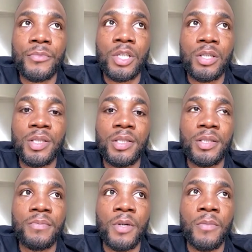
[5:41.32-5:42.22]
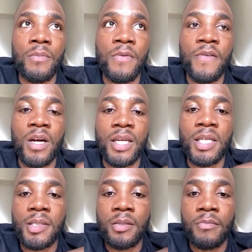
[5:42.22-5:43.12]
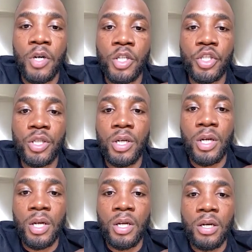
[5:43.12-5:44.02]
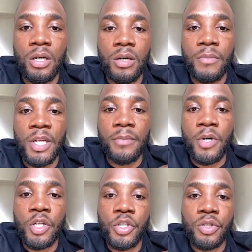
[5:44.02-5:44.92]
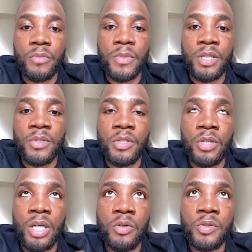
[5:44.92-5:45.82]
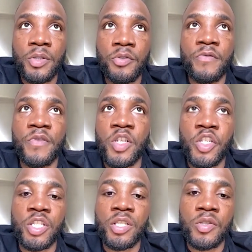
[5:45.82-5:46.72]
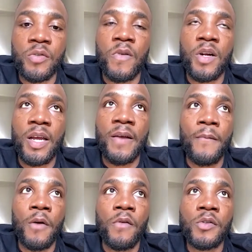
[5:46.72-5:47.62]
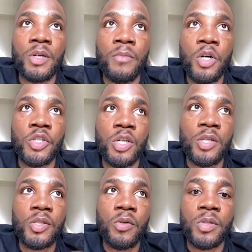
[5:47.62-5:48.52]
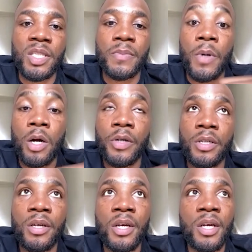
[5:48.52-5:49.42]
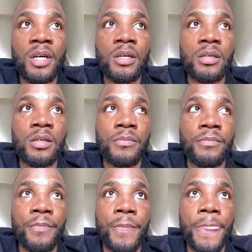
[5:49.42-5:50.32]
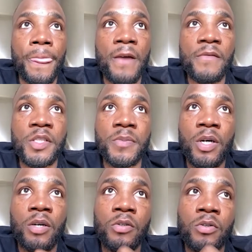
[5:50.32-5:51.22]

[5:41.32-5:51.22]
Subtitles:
since my fight cancelled in March, late March. You know what I mean? I've been doing like loads of strength conditioning and stuff like that. But as far as like martial arts going and sparring, I haven't sparred